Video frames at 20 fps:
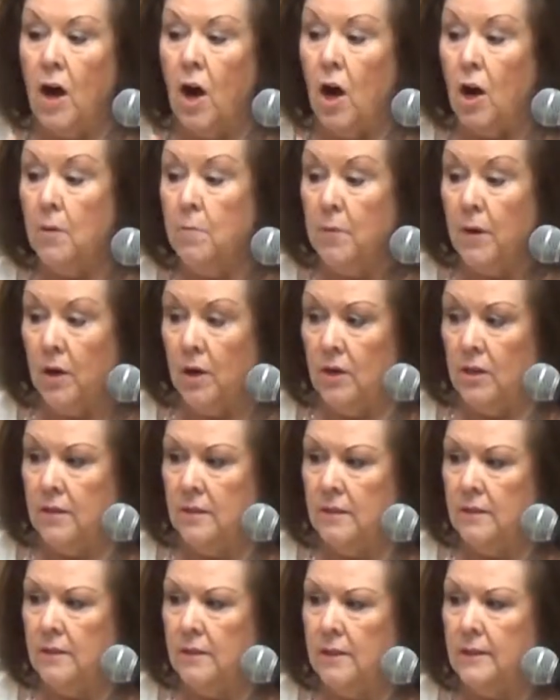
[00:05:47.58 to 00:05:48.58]
Our part
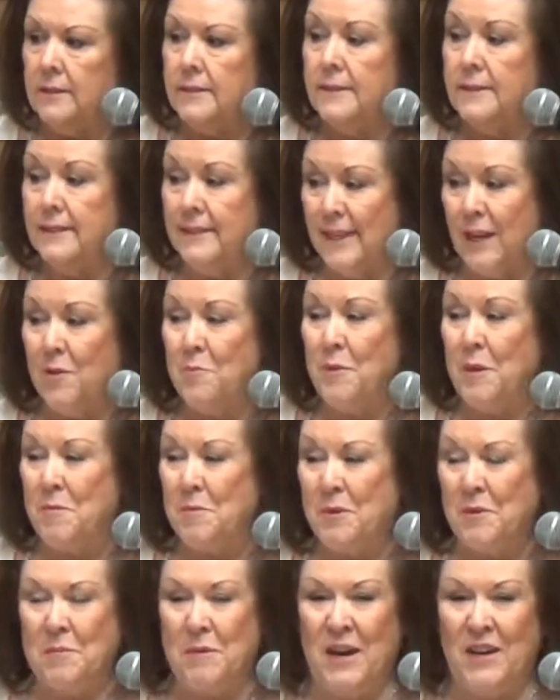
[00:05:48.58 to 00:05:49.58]
is to tell
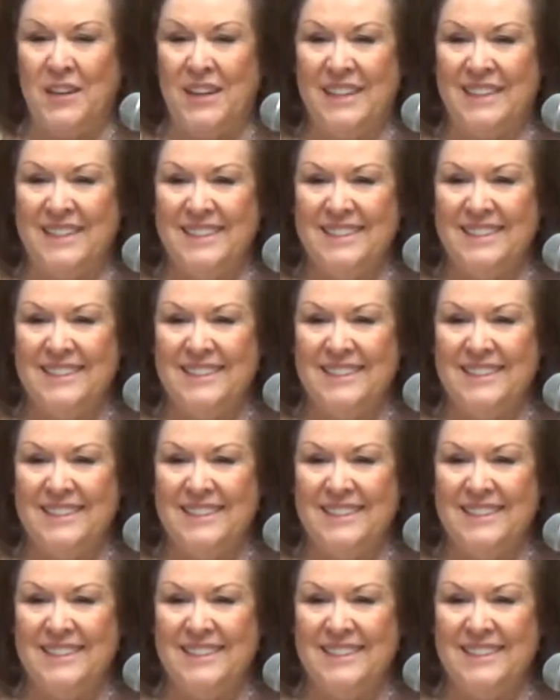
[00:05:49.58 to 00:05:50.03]
people about it.